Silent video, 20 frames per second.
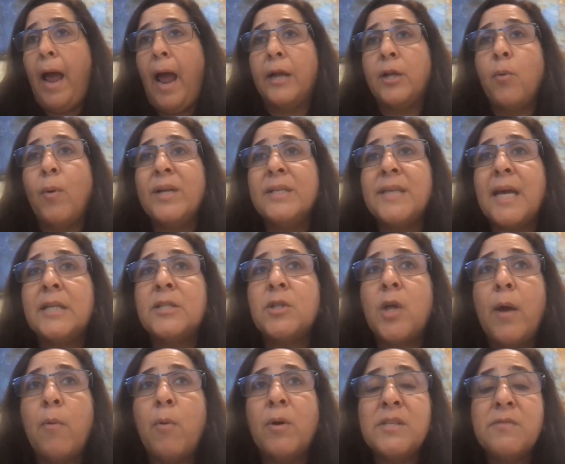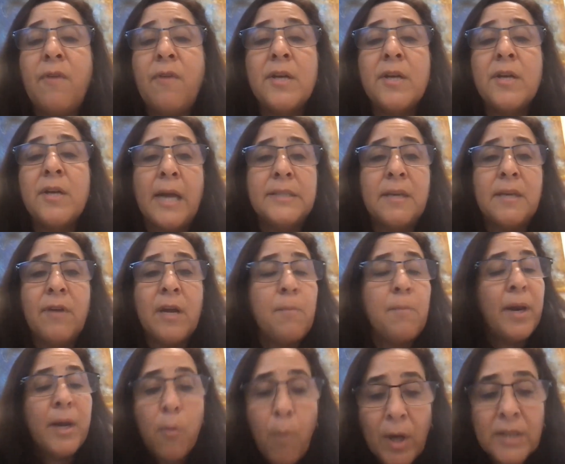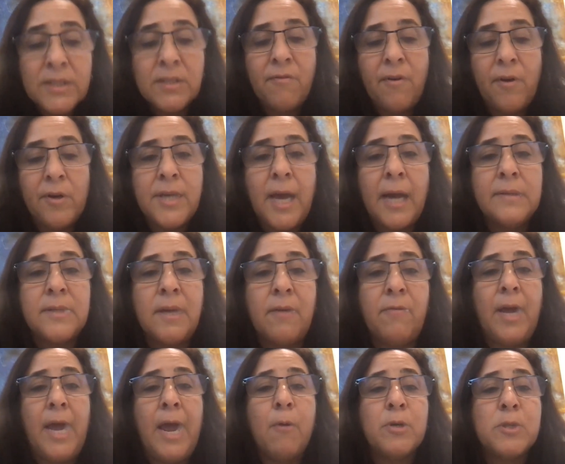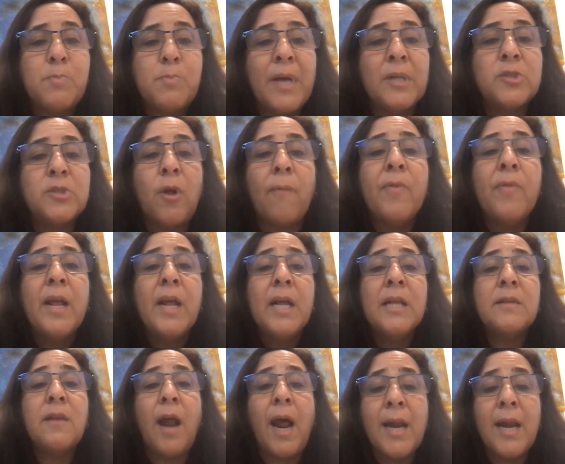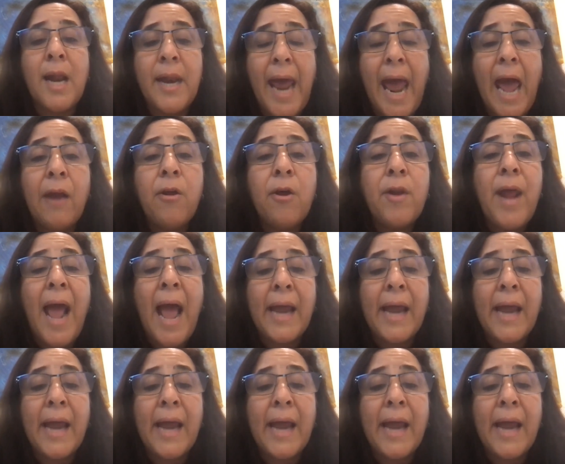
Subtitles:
I don't want to say it wasn't very scientific, but it wasn't very scientific. It was based on trial and error.